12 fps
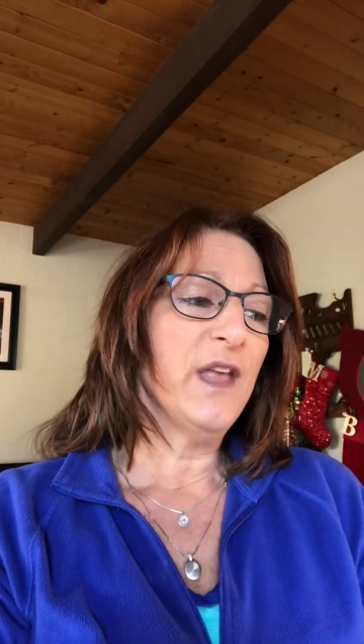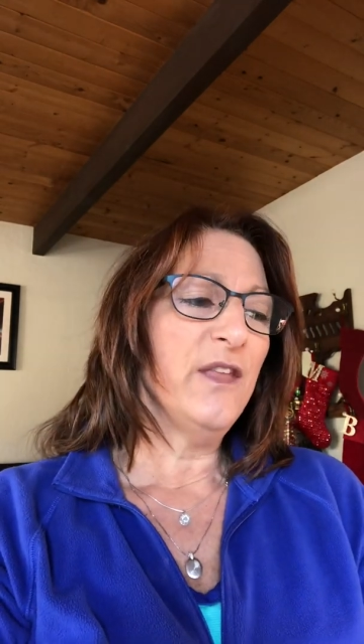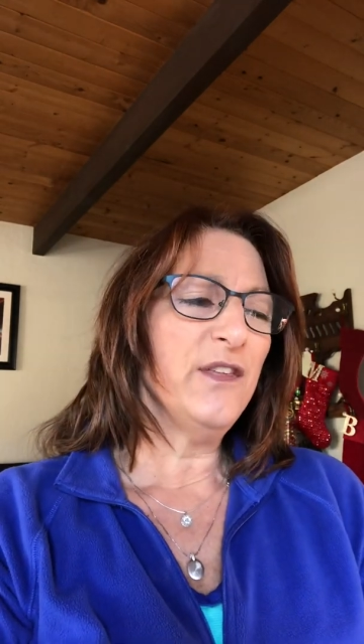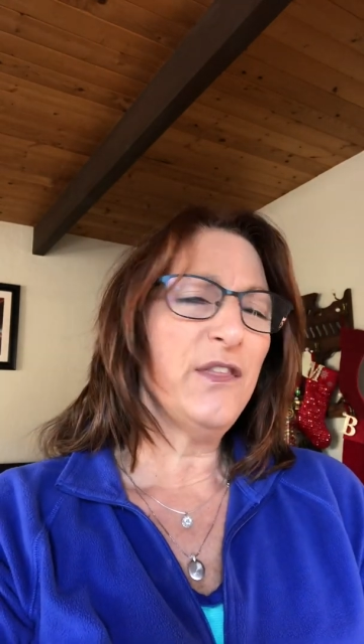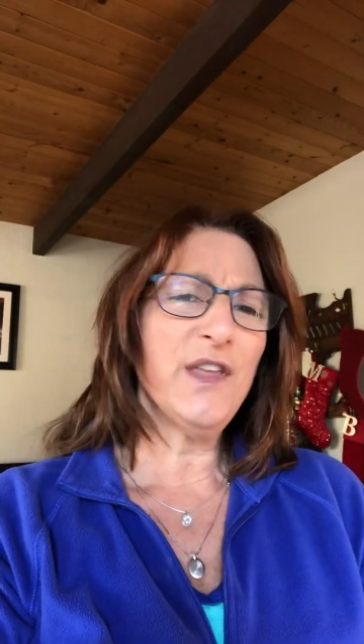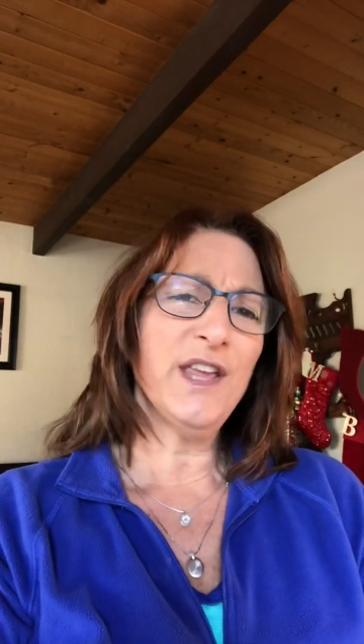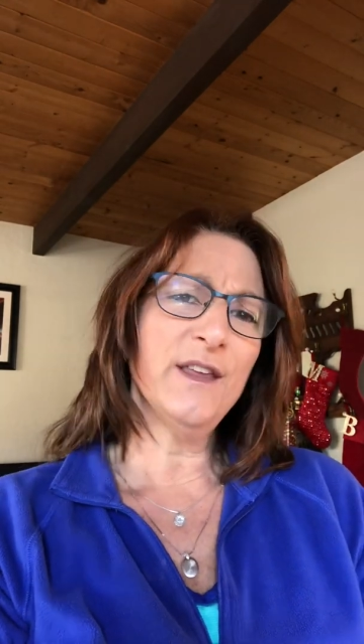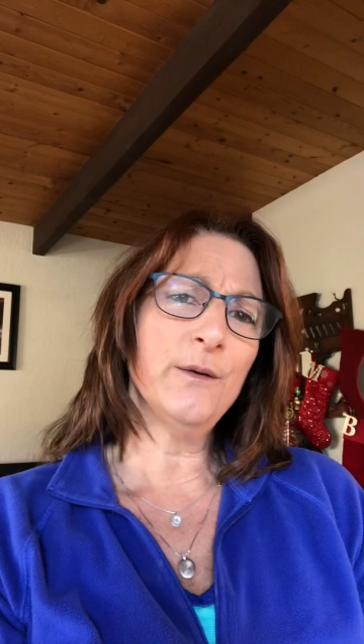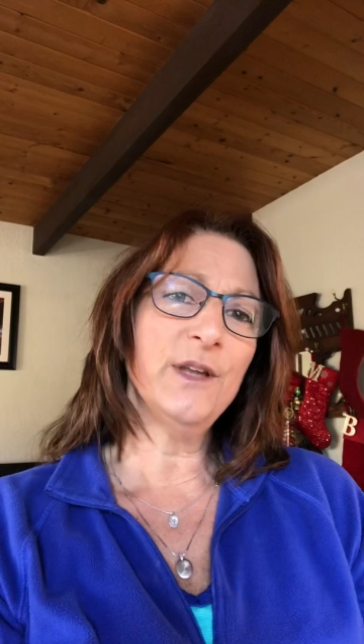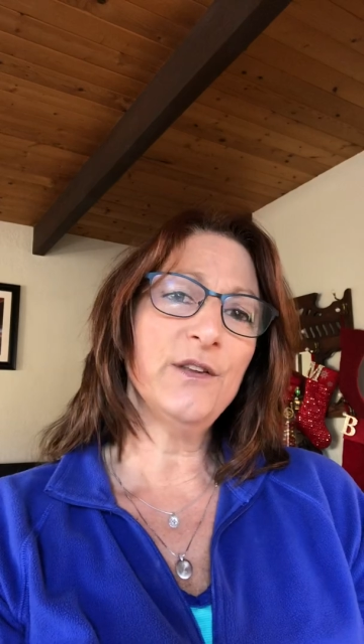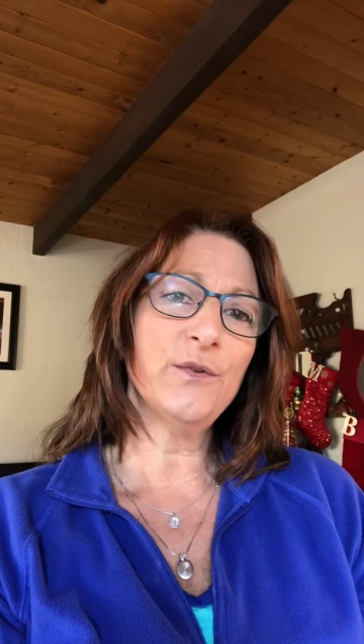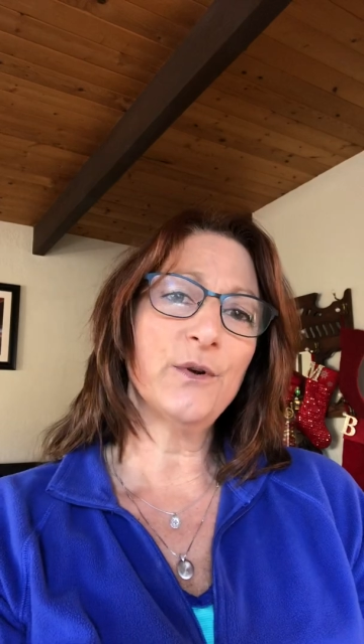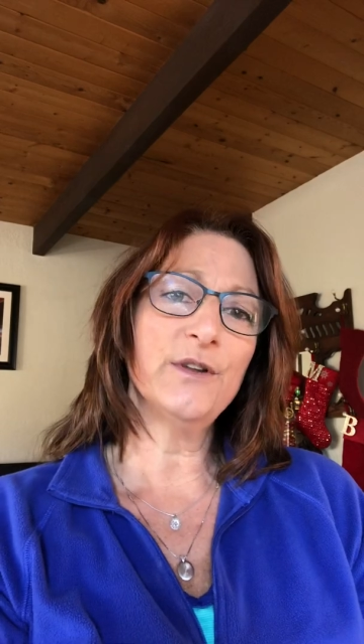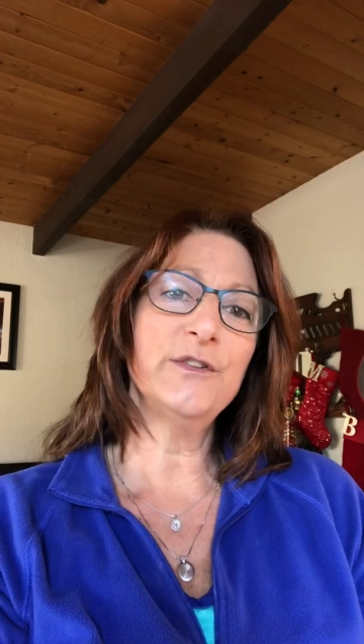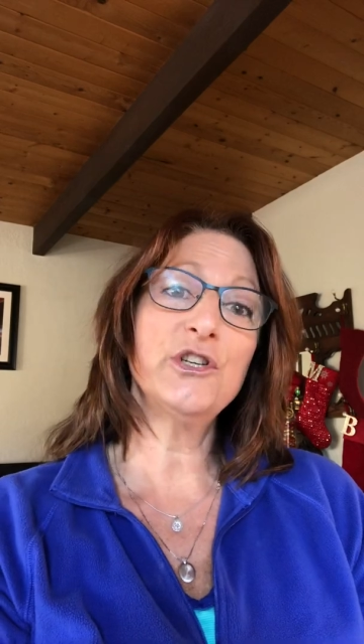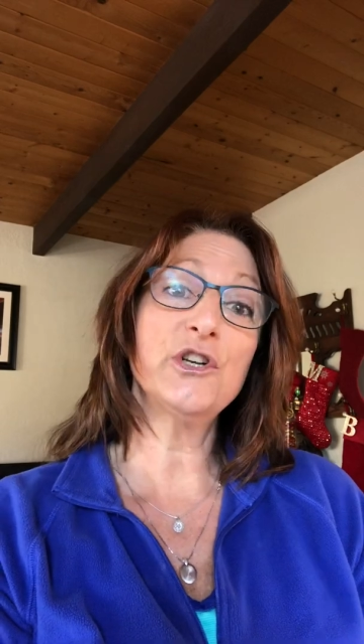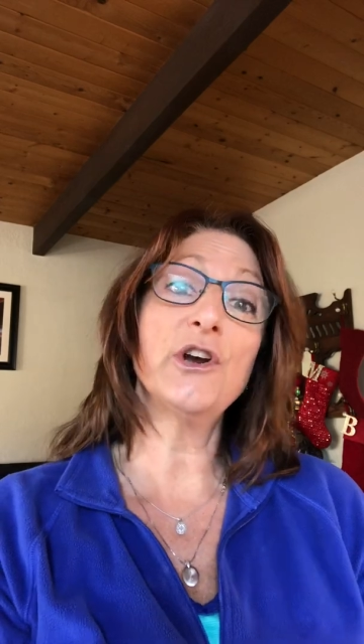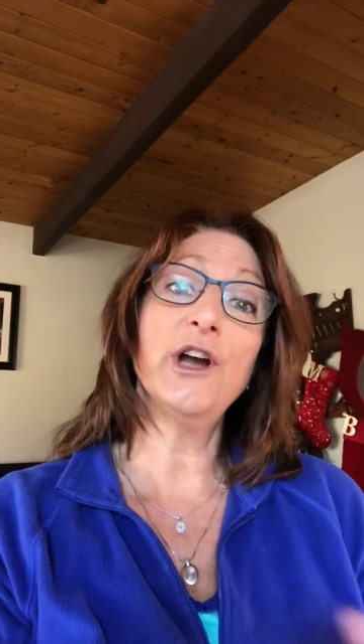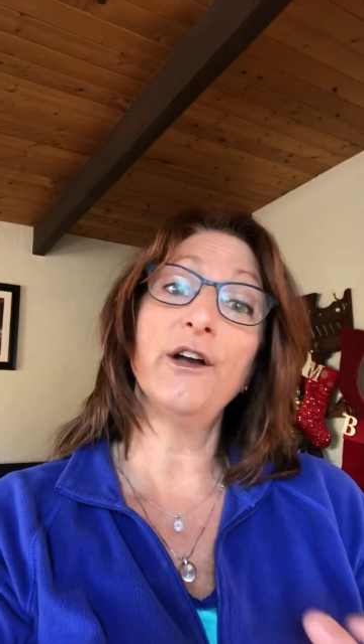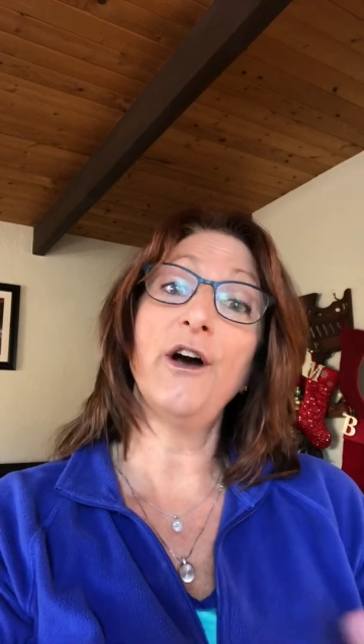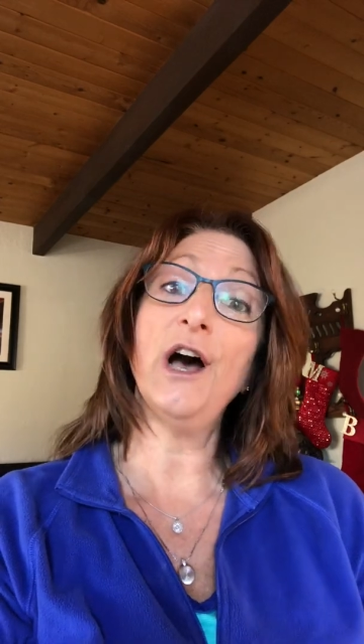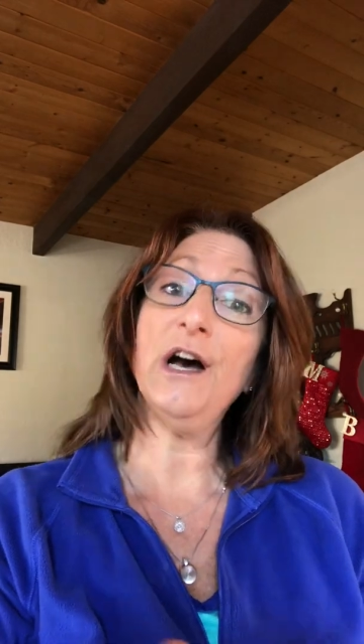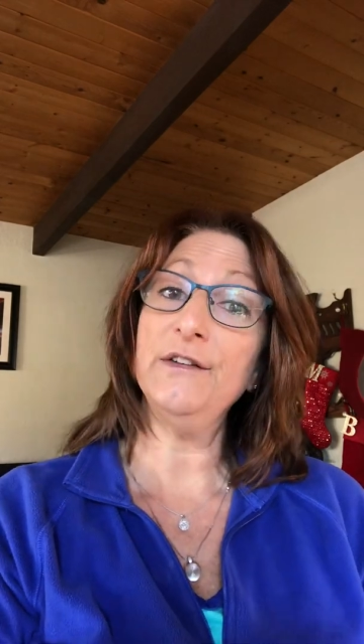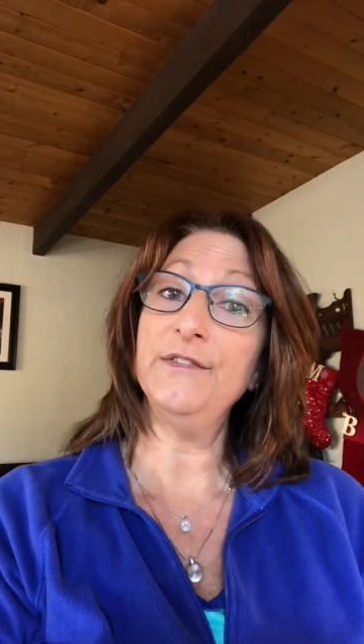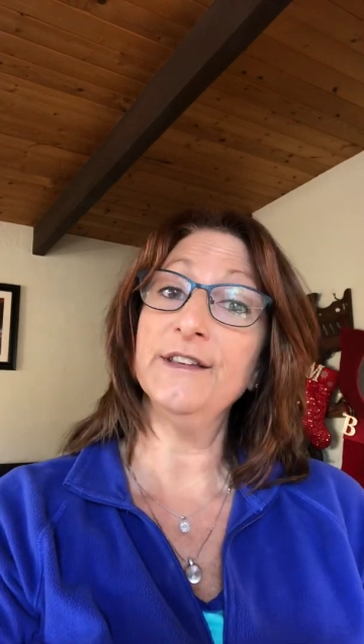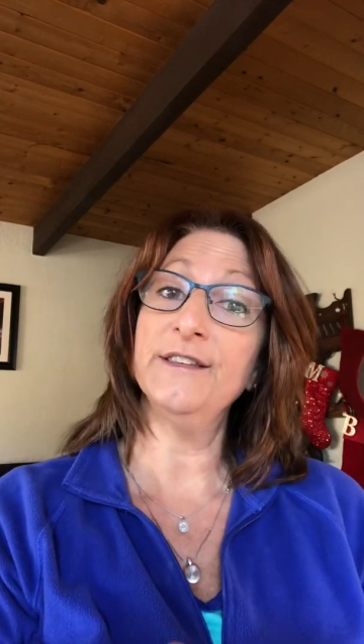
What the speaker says: The thing that we sort of shrug off and